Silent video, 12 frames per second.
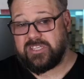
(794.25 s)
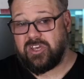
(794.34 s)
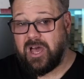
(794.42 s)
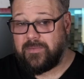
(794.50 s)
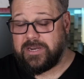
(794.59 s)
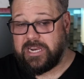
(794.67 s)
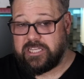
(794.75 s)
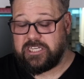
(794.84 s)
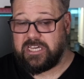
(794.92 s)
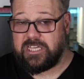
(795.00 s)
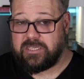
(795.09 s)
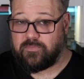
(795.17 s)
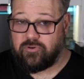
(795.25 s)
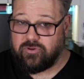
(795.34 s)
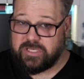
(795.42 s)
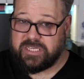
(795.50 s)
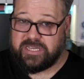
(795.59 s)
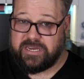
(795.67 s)
time and energy into
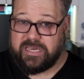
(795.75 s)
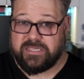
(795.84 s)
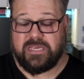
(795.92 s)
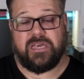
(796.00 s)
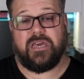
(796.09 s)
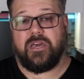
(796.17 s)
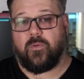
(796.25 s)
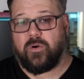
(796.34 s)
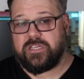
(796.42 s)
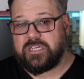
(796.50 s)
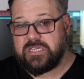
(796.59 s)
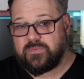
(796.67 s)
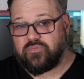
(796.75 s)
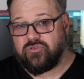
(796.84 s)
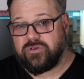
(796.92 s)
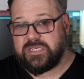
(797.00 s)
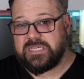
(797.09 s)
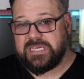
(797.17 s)
Prusa Connect, which is
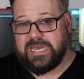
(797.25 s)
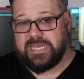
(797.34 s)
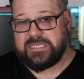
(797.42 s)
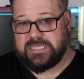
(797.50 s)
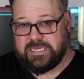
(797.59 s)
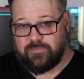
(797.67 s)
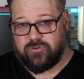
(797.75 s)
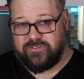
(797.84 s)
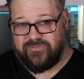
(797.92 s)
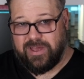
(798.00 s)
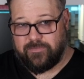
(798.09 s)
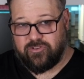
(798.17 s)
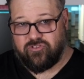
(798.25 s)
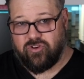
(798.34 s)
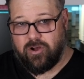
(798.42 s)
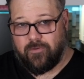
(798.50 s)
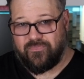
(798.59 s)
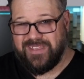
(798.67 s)
Prusa's answer to print farm
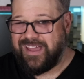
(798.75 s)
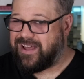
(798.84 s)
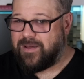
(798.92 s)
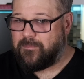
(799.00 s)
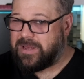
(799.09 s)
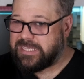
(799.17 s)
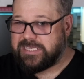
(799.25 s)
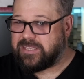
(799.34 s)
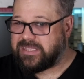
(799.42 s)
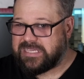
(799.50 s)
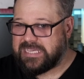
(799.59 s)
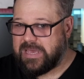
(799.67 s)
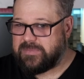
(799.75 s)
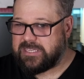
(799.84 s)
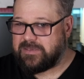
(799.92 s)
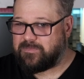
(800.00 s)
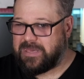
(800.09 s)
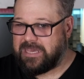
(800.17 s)
control. But it's not the same as
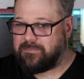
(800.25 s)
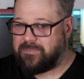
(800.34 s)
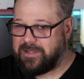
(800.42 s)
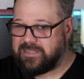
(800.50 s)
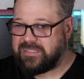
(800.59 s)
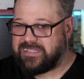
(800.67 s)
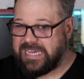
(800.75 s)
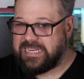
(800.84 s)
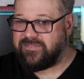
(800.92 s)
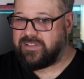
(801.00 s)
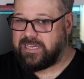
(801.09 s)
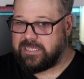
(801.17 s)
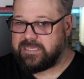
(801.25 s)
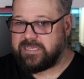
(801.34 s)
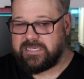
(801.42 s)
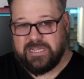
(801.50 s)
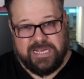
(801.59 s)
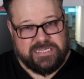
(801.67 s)
it being built natively into the
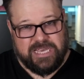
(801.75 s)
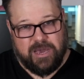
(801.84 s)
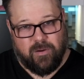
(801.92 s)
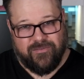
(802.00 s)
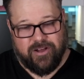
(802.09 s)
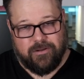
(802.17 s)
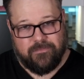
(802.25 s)
slicer, however.